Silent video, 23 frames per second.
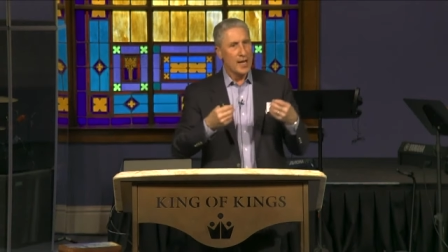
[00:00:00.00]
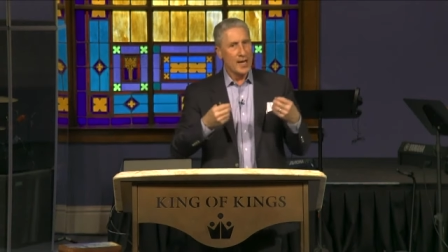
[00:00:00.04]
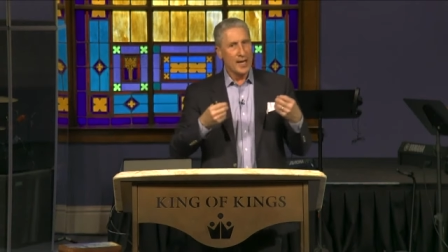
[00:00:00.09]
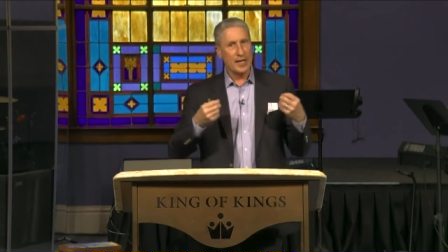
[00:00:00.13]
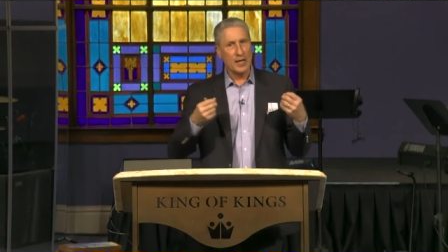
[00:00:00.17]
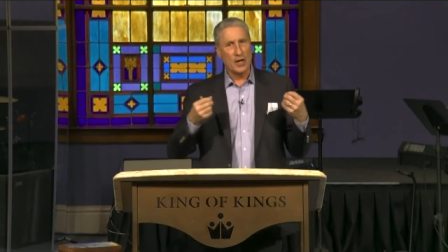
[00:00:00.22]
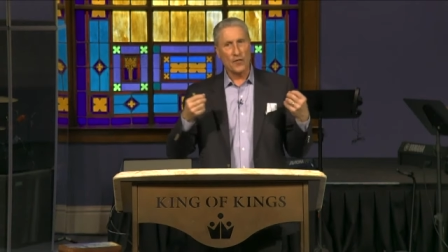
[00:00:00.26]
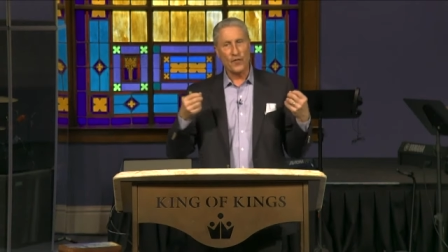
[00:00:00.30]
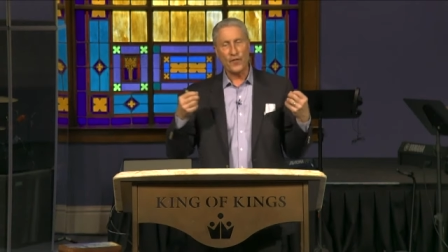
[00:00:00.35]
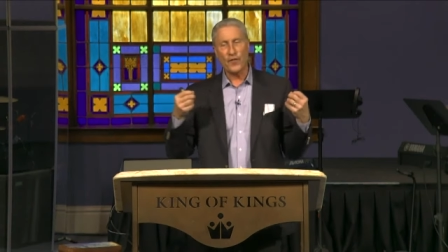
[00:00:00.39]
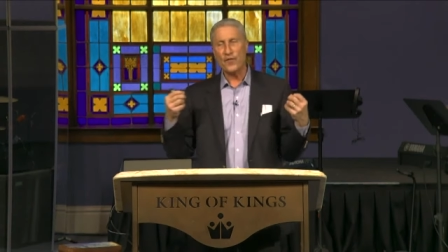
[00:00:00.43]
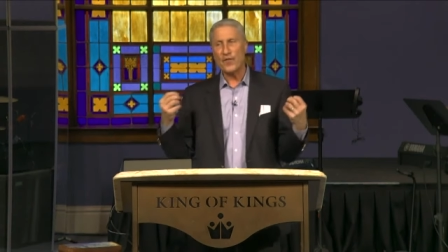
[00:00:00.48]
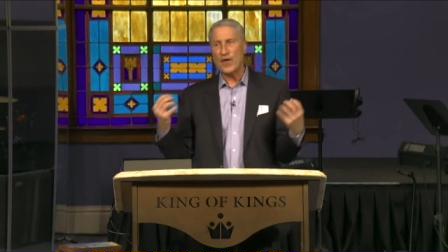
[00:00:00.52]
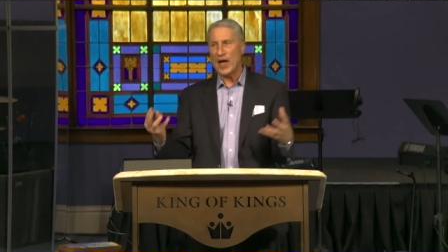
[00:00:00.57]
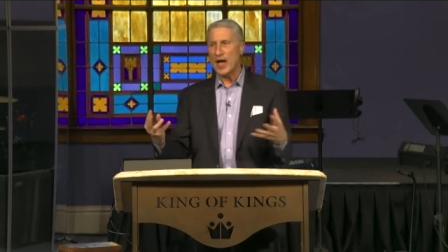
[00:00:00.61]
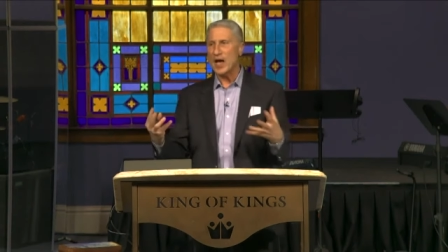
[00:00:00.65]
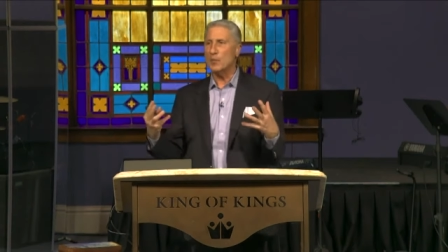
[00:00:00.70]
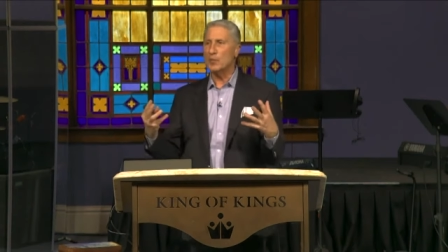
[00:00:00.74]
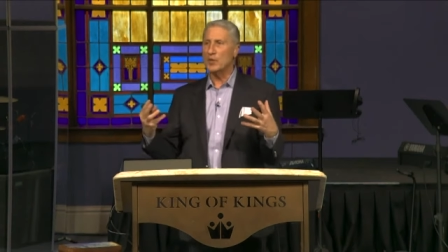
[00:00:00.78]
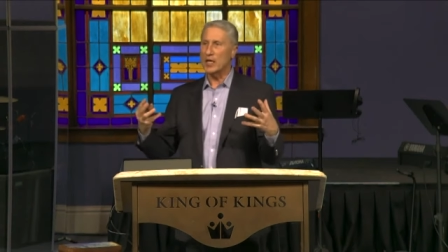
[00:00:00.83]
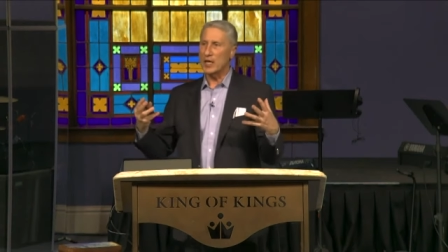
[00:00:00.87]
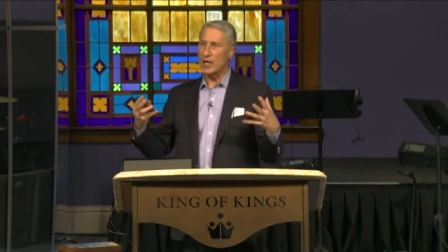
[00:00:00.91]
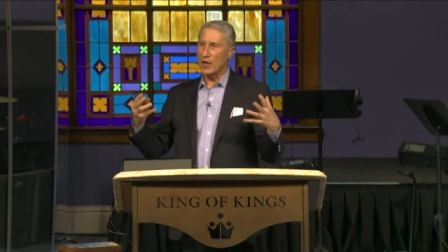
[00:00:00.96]
in a
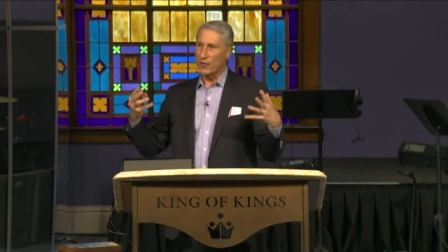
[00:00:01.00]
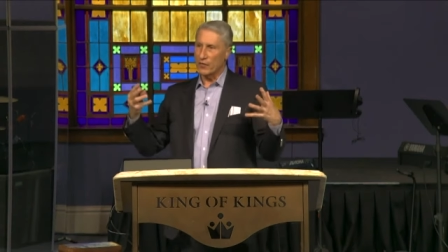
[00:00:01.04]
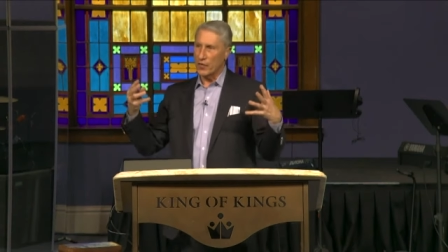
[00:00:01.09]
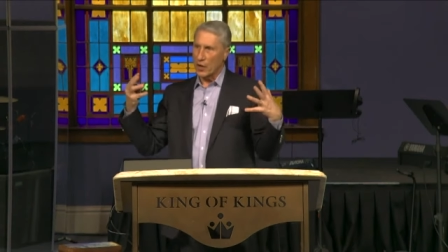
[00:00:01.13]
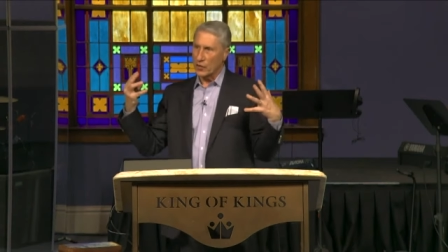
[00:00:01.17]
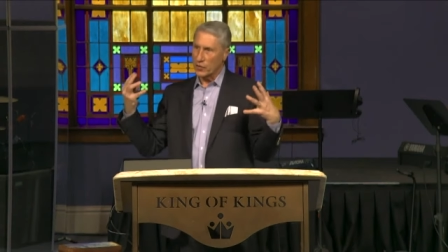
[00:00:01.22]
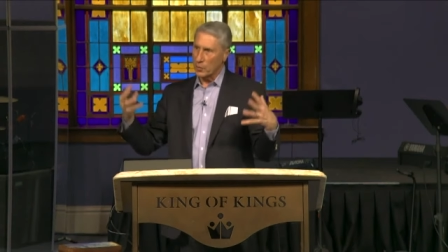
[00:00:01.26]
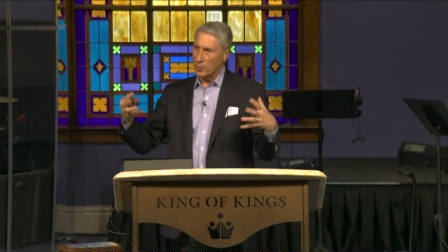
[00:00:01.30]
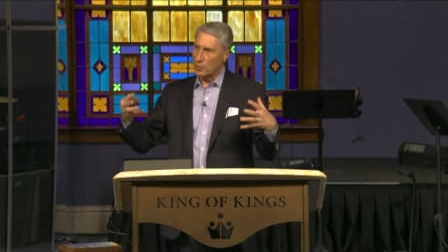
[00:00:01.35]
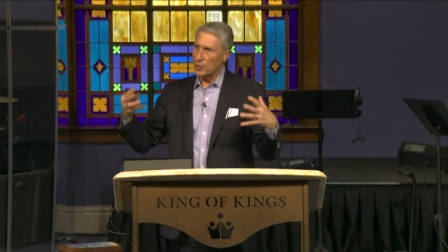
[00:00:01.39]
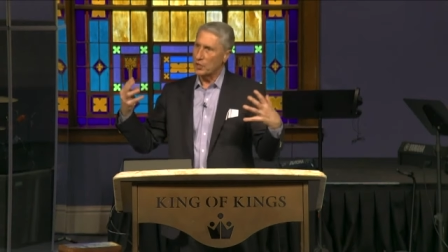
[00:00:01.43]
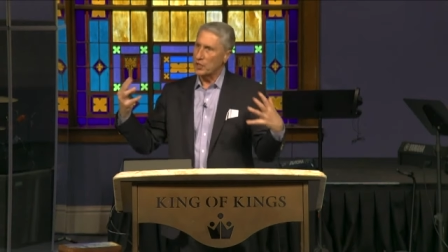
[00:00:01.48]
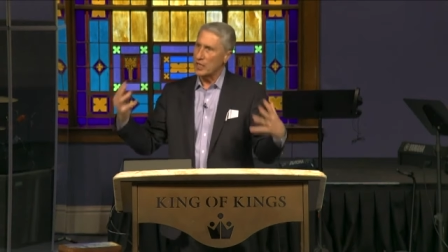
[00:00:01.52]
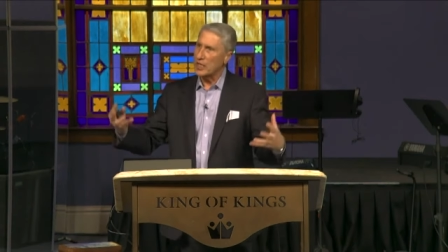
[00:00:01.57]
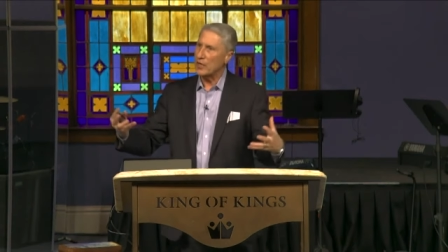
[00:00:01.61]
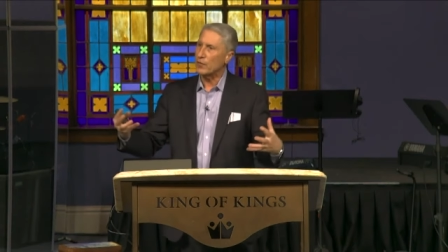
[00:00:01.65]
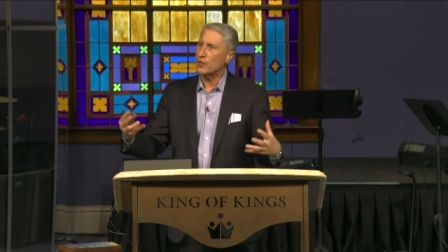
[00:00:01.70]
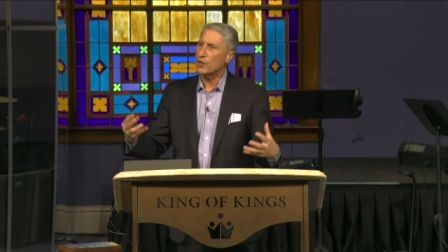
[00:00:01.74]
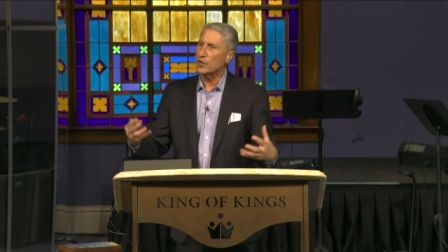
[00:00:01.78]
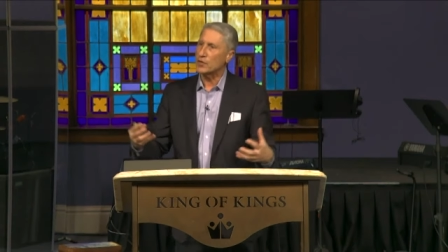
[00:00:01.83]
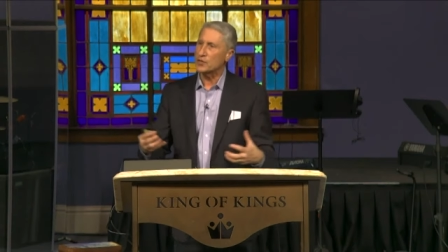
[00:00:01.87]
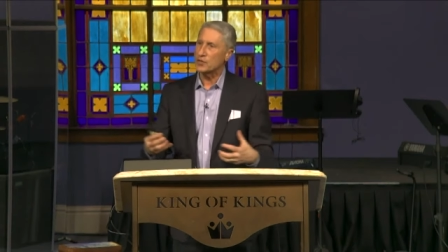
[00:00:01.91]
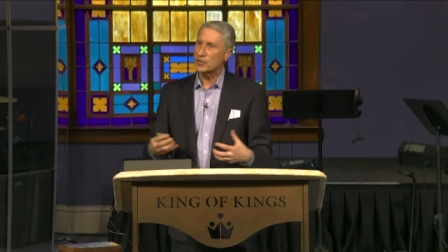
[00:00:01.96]
family of other
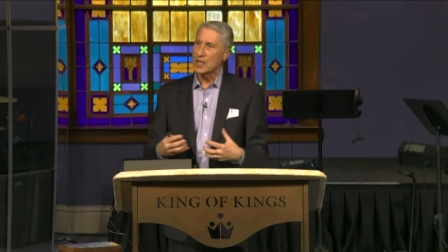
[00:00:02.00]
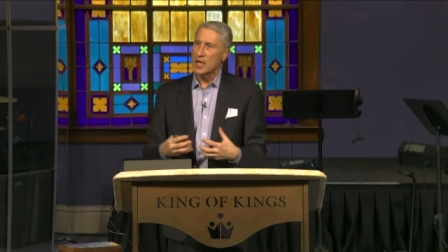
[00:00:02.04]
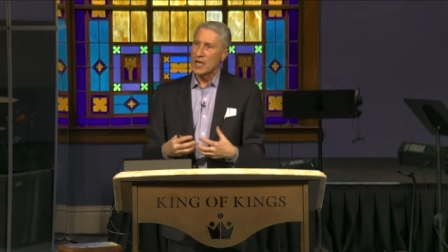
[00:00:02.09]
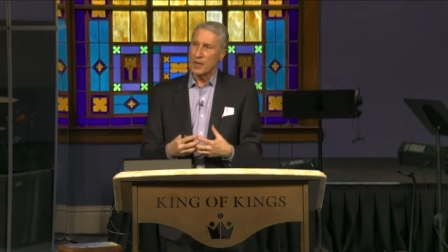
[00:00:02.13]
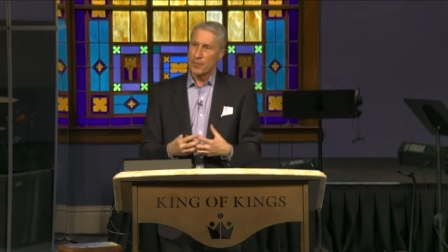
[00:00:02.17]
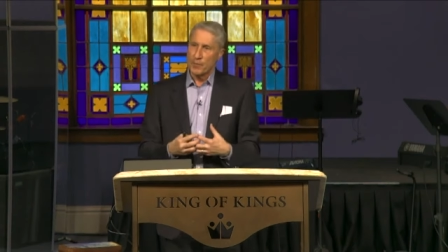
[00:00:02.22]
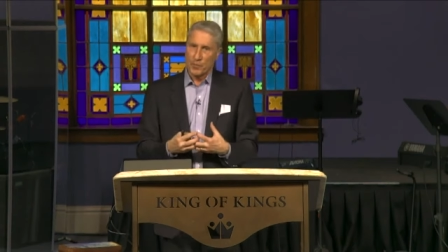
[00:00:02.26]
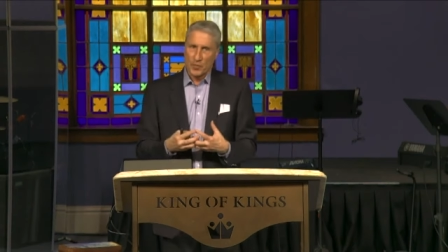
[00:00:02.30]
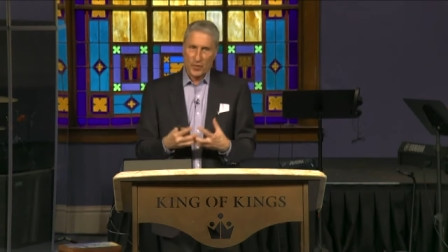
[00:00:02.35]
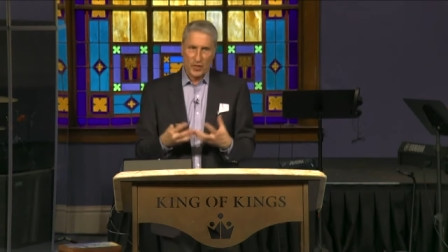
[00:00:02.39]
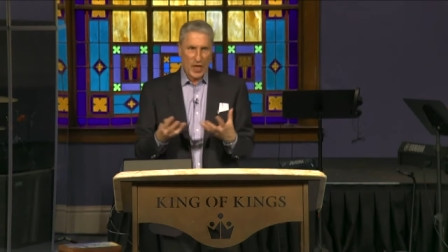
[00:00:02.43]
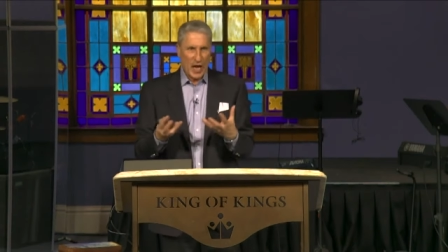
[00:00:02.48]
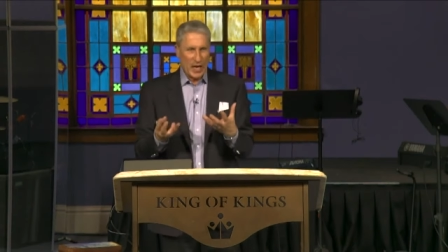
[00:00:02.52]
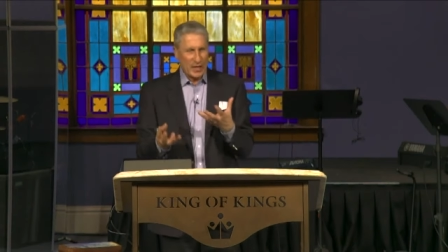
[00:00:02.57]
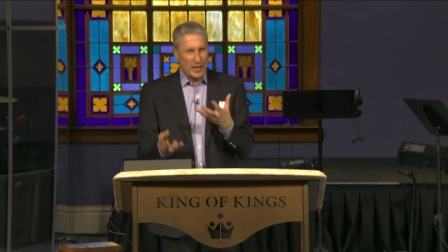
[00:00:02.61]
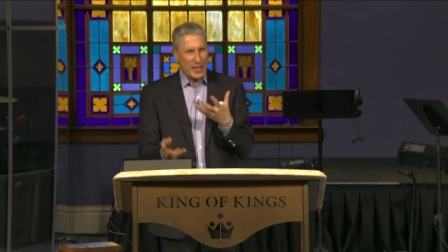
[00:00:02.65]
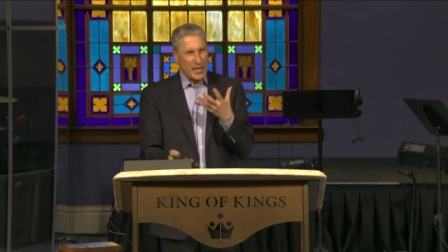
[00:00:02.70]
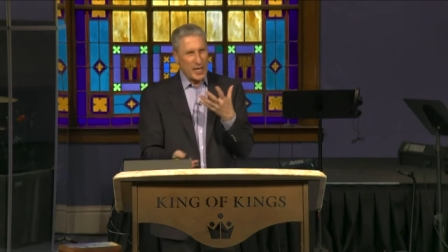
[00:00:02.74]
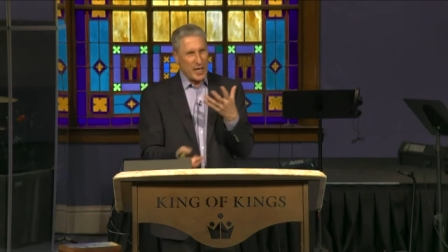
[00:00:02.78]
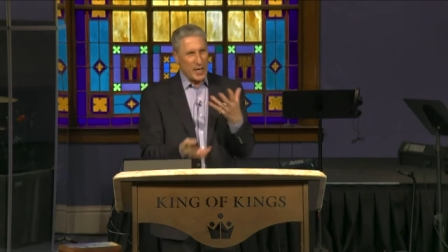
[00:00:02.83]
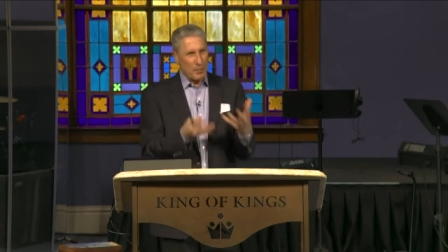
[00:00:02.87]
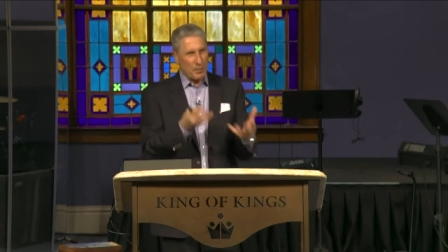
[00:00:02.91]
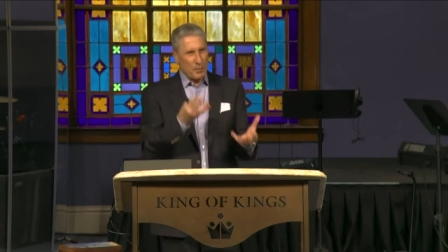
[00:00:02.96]
believers that
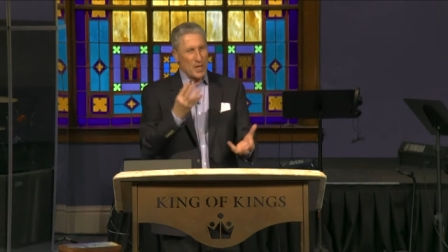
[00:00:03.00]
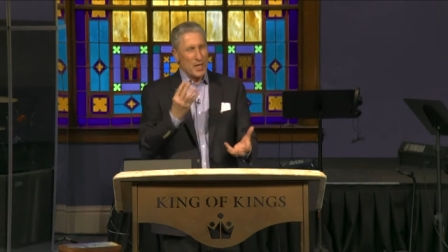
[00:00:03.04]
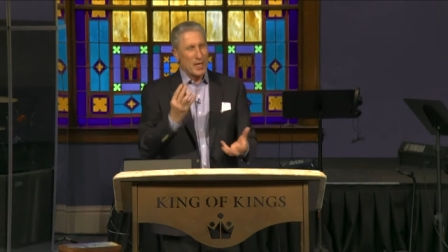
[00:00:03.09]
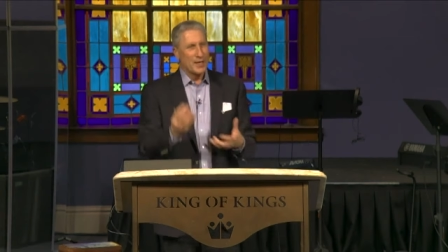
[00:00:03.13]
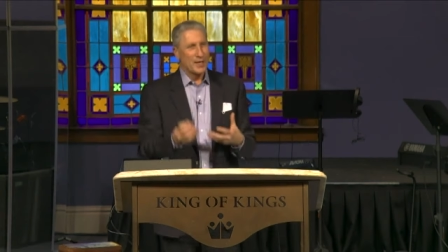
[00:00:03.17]
keep,